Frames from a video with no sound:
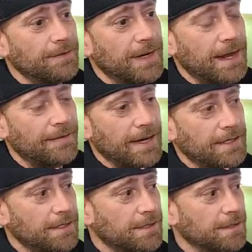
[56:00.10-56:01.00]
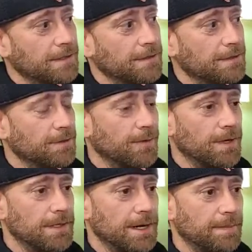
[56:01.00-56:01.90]
even have access to
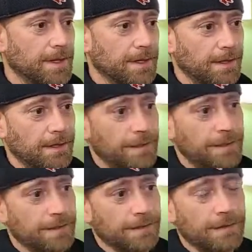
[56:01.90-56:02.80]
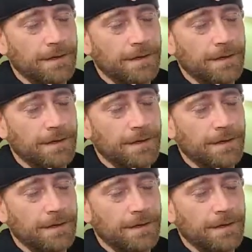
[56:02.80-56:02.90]
Raw Topic either.